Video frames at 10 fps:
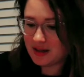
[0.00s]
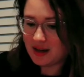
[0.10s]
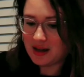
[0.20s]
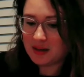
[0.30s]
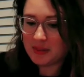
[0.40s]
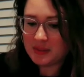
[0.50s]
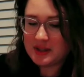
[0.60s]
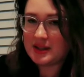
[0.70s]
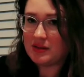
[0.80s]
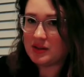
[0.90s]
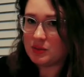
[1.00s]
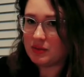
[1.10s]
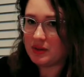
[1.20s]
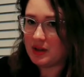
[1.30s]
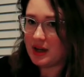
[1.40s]
um, I'm going to save this one
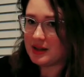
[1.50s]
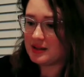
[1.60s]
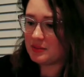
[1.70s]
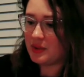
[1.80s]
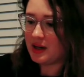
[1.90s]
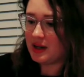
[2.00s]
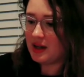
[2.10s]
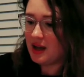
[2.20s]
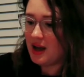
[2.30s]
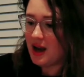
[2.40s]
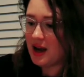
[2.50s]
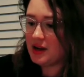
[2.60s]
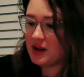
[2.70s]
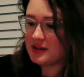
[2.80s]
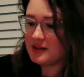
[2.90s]
for the last, but I
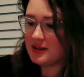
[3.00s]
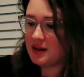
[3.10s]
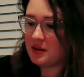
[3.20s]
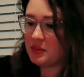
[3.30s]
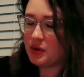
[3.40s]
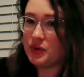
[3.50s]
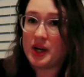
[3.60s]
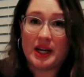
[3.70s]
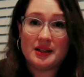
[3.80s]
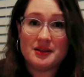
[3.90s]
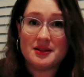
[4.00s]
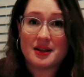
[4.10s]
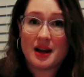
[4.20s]
got some grains.